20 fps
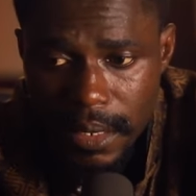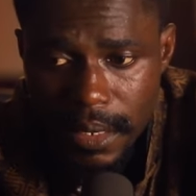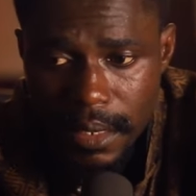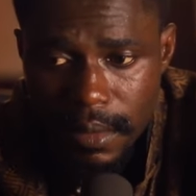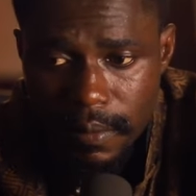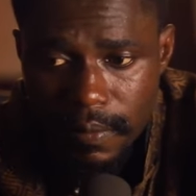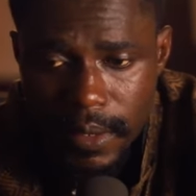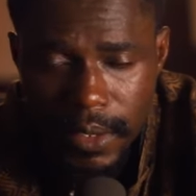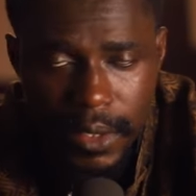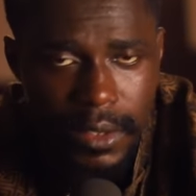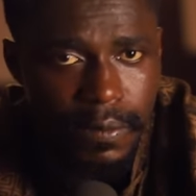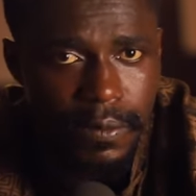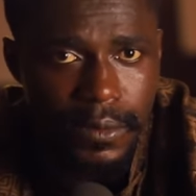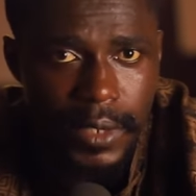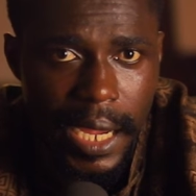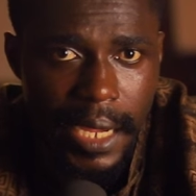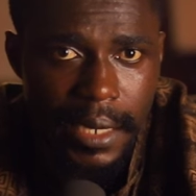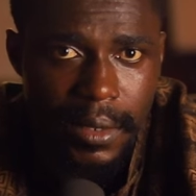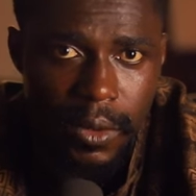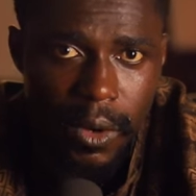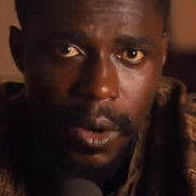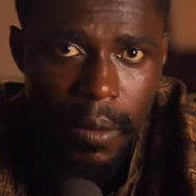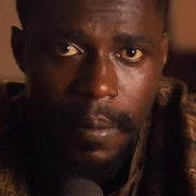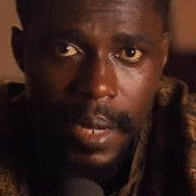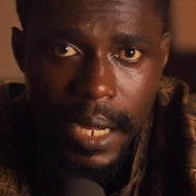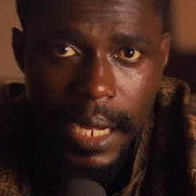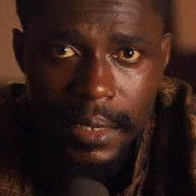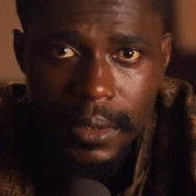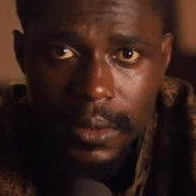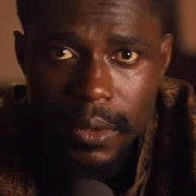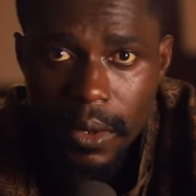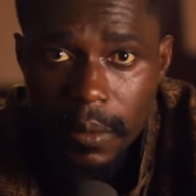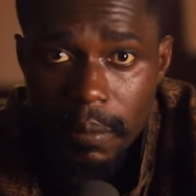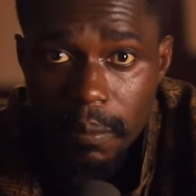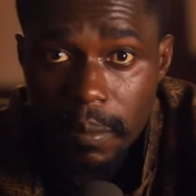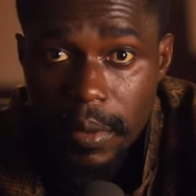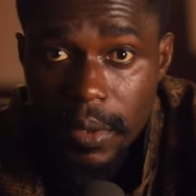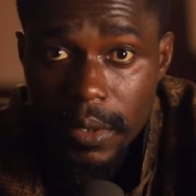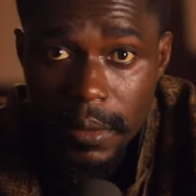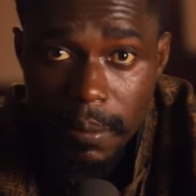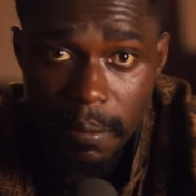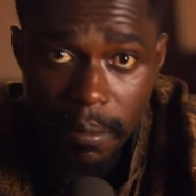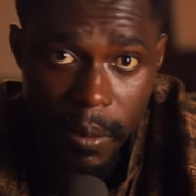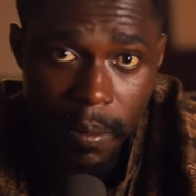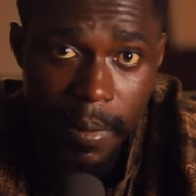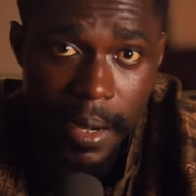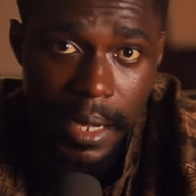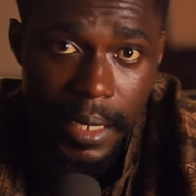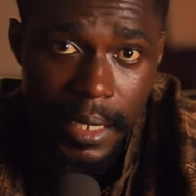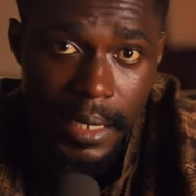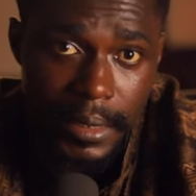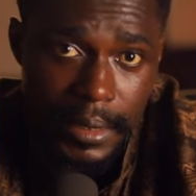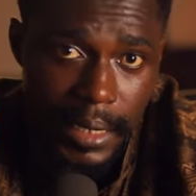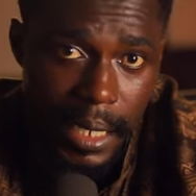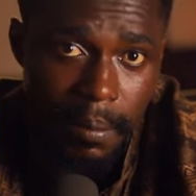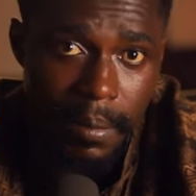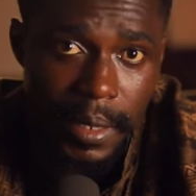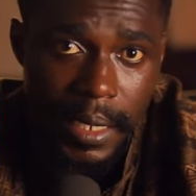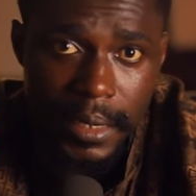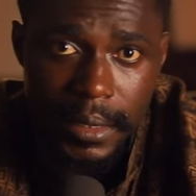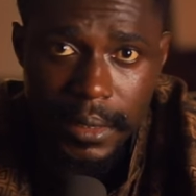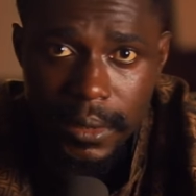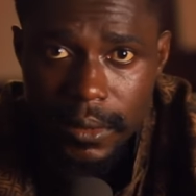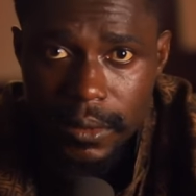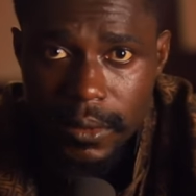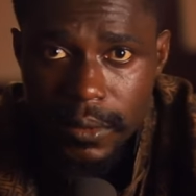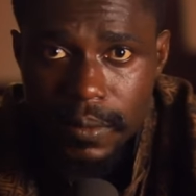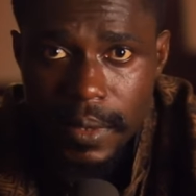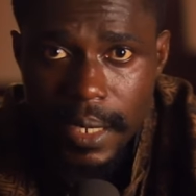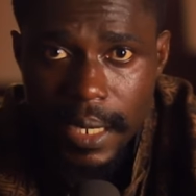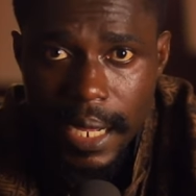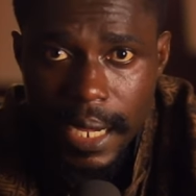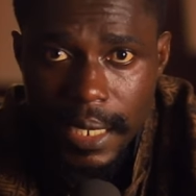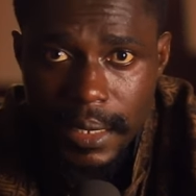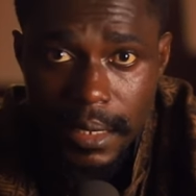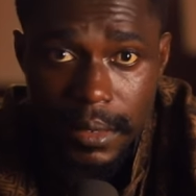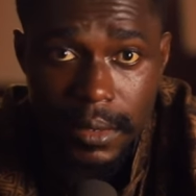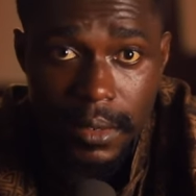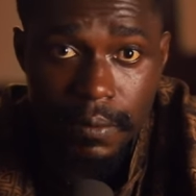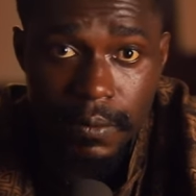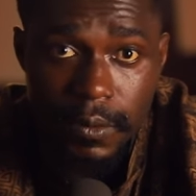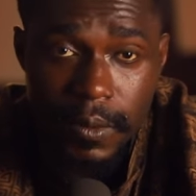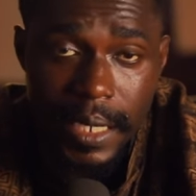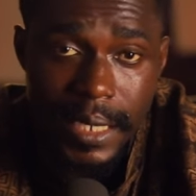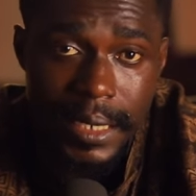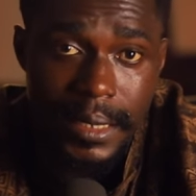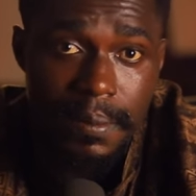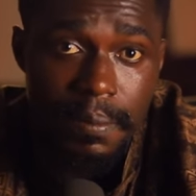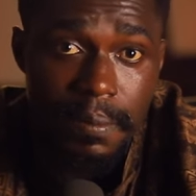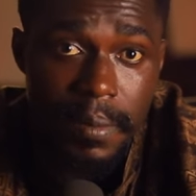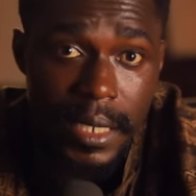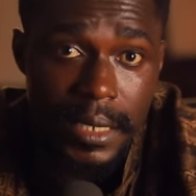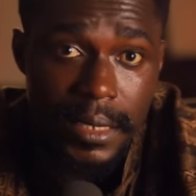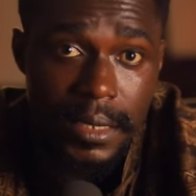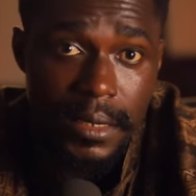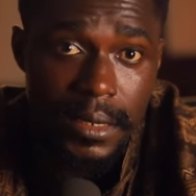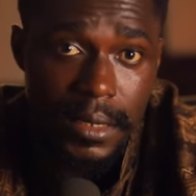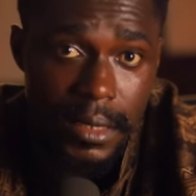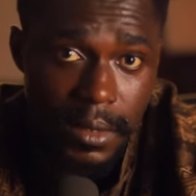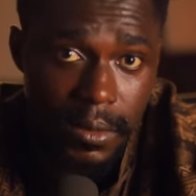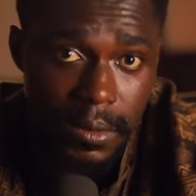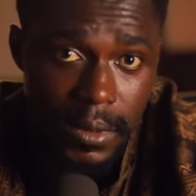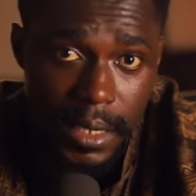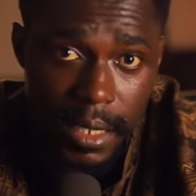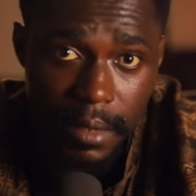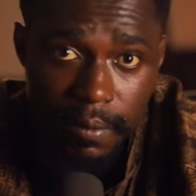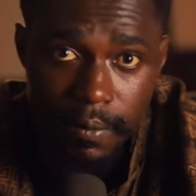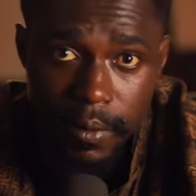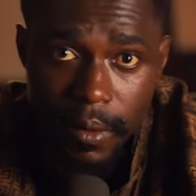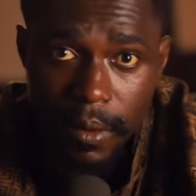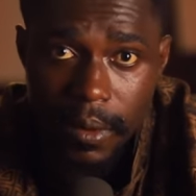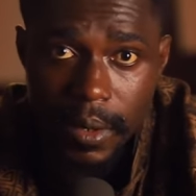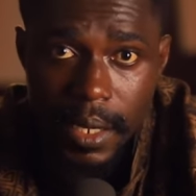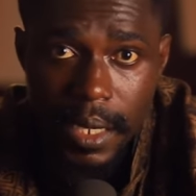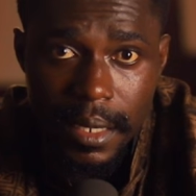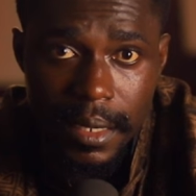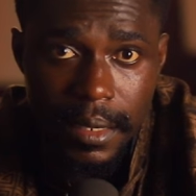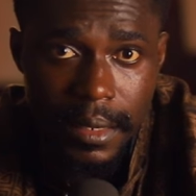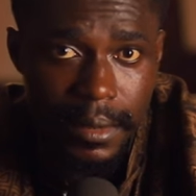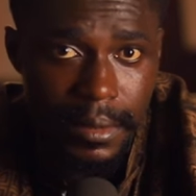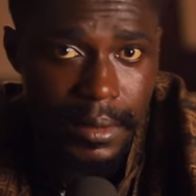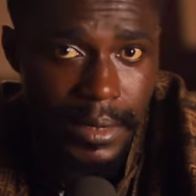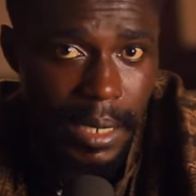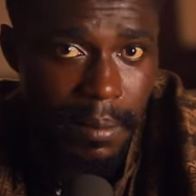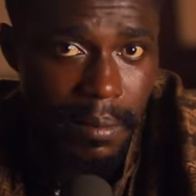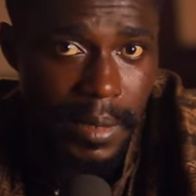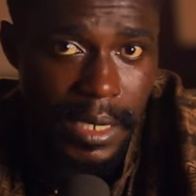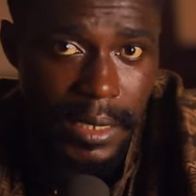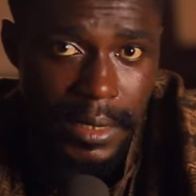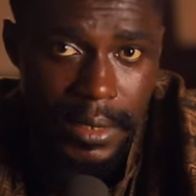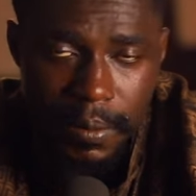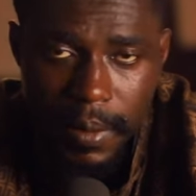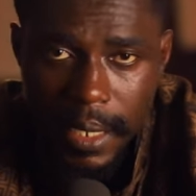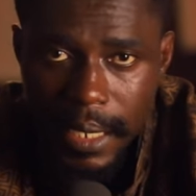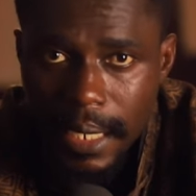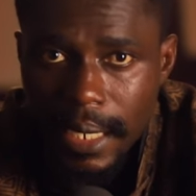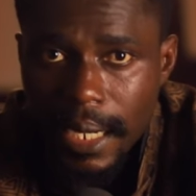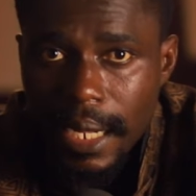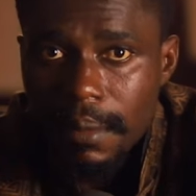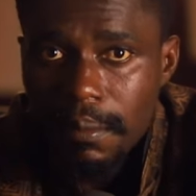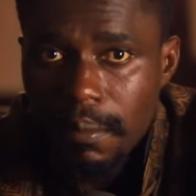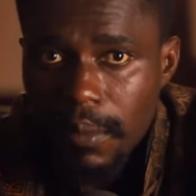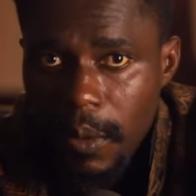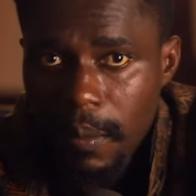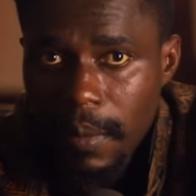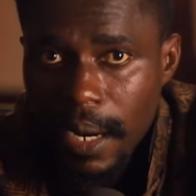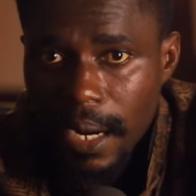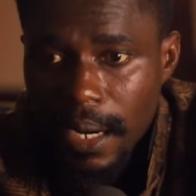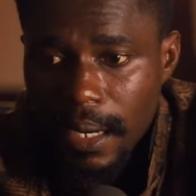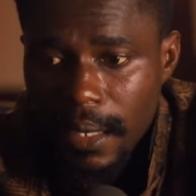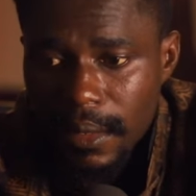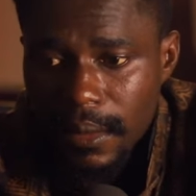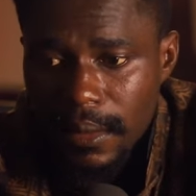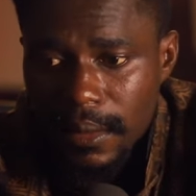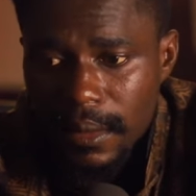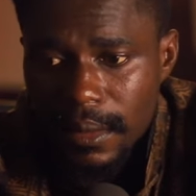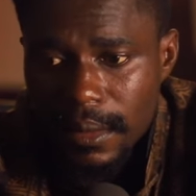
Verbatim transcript: If you've tried Nomad on both mobile and tablet, you would realize the software is best suited for tablet rather than mobile.